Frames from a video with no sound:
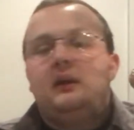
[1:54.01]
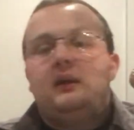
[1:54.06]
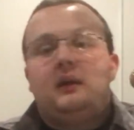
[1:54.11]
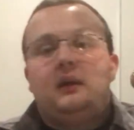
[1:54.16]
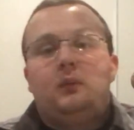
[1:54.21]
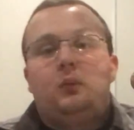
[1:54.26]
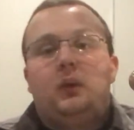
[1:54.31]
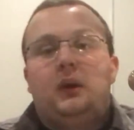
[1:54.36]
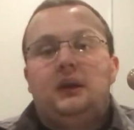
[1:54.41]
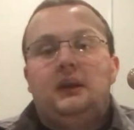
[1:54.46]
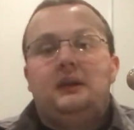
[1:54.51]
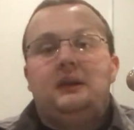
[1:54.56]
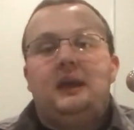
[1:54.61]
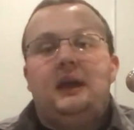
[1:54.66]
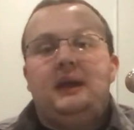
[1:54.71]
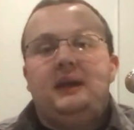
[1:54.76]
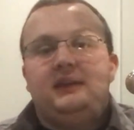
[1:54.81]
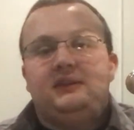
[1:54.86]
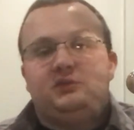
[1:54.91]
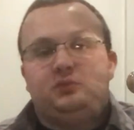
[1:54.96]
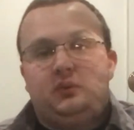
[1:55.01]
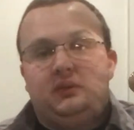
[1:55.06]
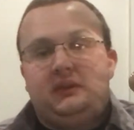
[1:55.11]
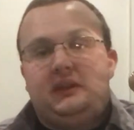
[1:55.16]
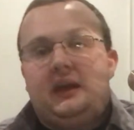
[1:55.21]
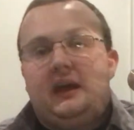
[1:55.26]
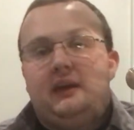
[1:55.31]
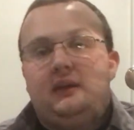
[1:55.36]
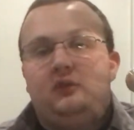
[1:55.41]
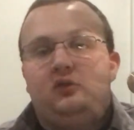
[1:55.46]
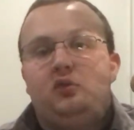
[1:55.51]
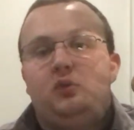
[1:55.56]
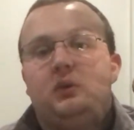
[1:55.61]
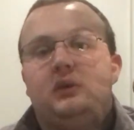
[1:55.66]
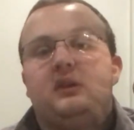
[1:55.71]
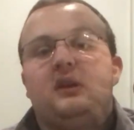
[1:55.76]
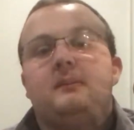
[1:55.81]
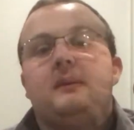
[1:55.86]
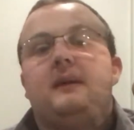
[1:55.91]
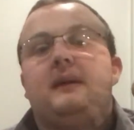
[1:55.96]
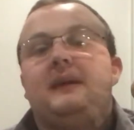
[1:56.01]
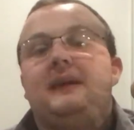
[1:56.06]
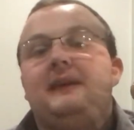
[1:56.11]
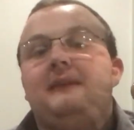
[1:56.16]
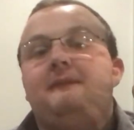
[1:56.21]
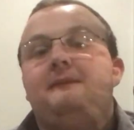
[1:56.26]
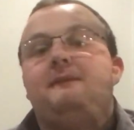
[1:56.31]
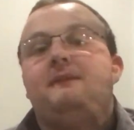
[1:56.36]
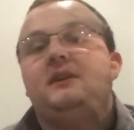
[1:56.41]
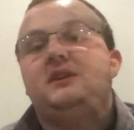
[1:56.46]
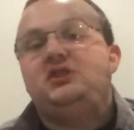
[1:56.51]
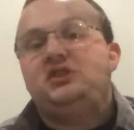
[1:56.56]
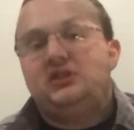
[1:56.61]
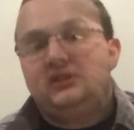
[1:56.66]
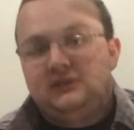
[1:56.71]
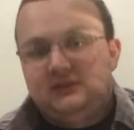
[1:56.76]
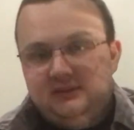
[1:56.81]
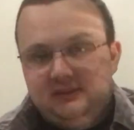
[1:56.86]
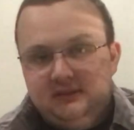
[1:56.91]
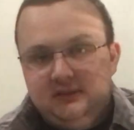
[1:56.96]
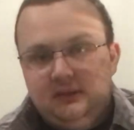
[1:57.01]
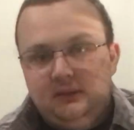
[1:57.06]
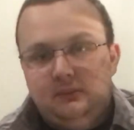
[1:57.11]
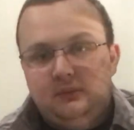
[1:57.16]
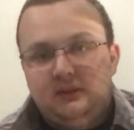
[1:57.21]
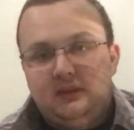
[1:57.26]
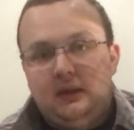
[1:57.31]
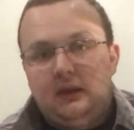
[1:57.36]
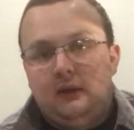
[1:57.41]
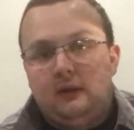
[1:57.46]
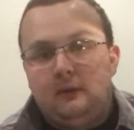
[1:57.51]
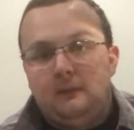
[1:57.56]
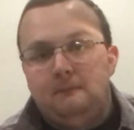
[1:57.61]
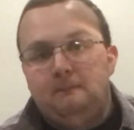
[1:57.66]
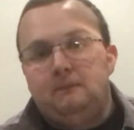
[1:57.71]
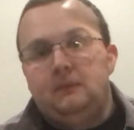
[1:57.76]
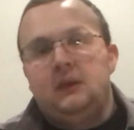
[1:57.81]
And what next with that is you want to talk about efficiency with air.